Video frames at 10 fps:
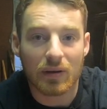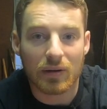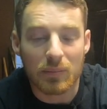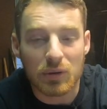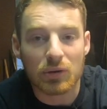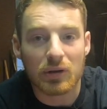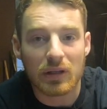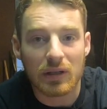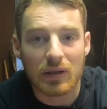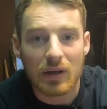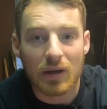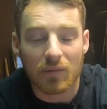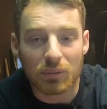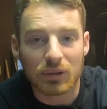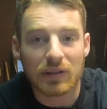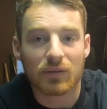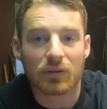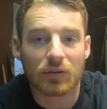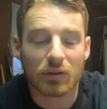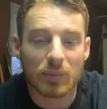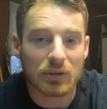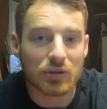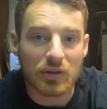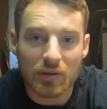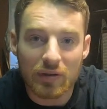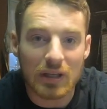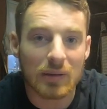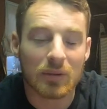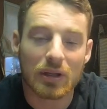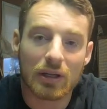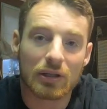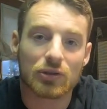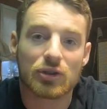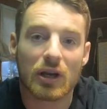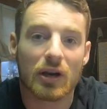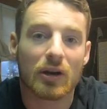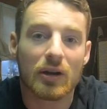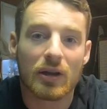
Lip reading: community of believers and especially the team and getting to share